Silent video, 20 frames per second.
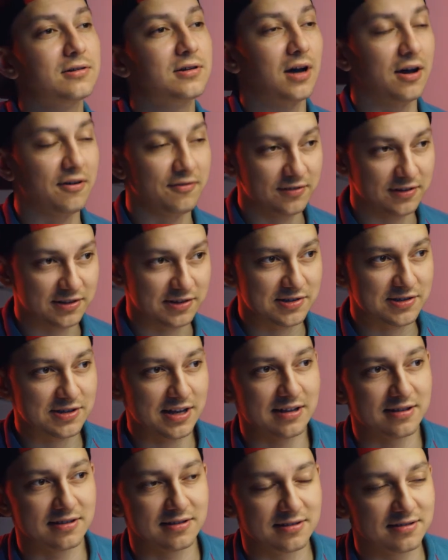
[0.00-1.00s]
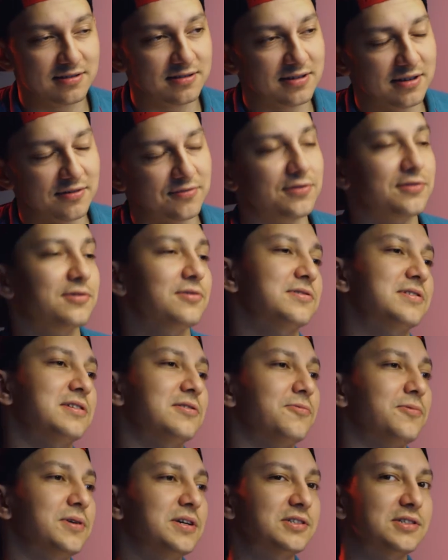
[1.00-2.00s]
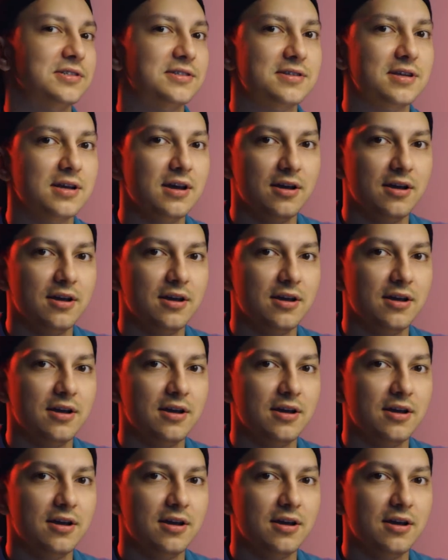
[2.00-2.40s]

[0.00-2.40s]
conflicts and difficult situations?